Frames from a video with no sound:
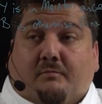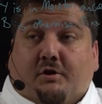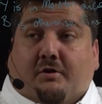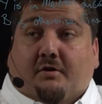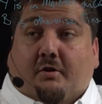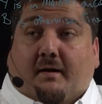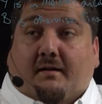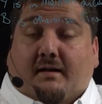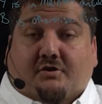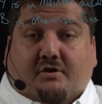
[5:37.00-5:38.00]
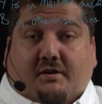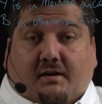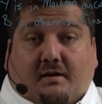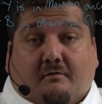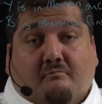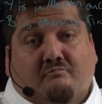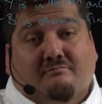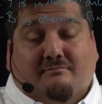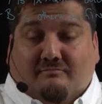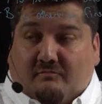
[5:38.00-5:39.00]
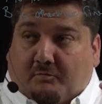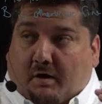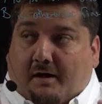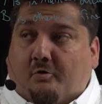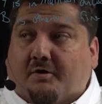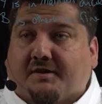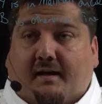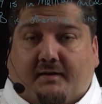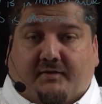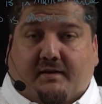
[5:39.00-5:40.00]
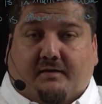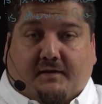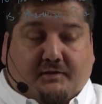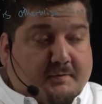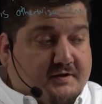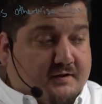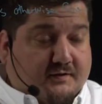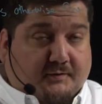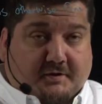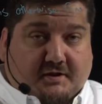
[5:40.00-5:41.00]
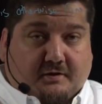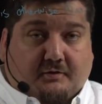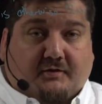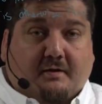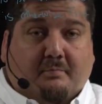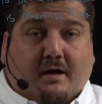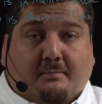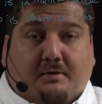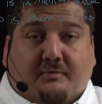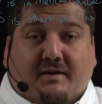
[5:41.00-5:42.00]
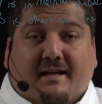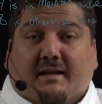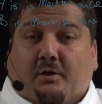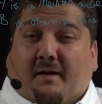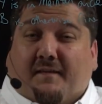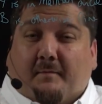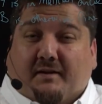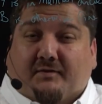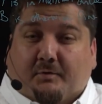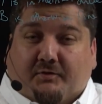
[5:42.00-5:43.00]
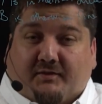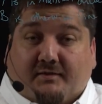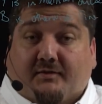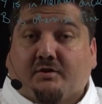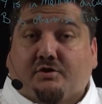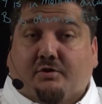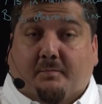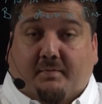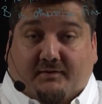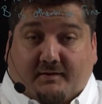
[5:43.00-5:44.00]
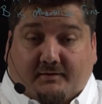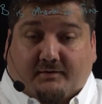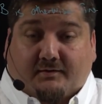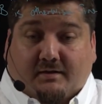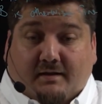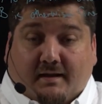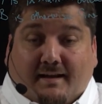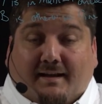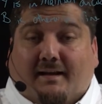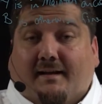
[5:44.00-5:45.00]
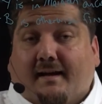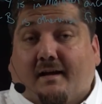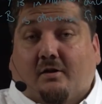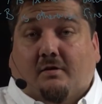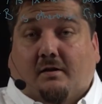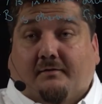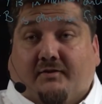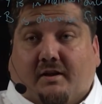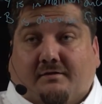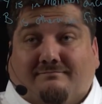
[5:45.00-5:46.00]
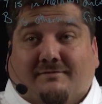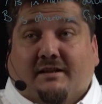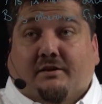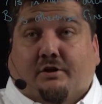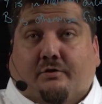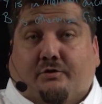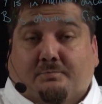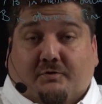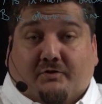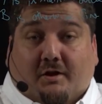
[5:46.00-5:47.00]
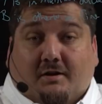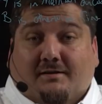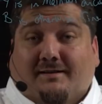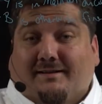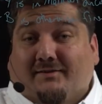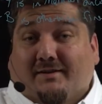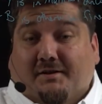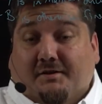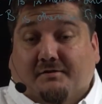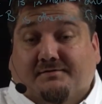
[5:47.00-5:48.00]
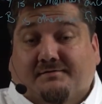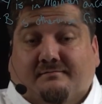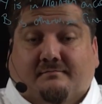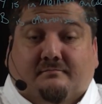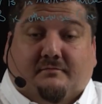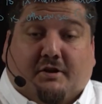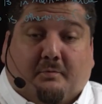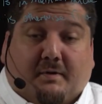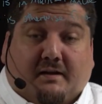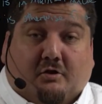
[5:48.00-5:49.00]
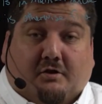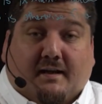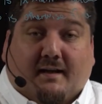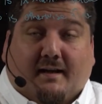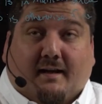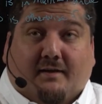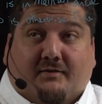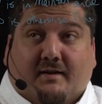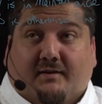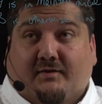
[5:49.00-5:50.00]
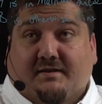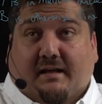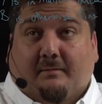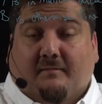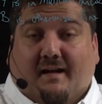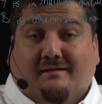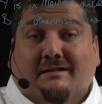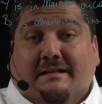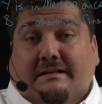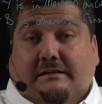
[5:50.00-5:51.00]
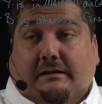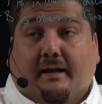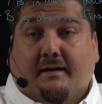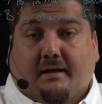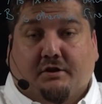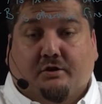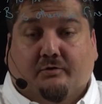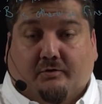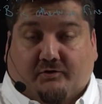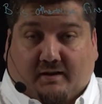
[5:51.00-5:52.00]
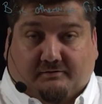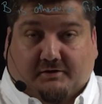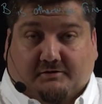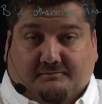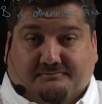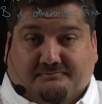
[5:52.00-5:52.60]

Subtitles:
you can go ahead and actually prioritize this particular set of problems in a way that makes the most sense to the business. And now, all of a sudden, you're a superstar instead of, being looked at as the team that let end users suffer.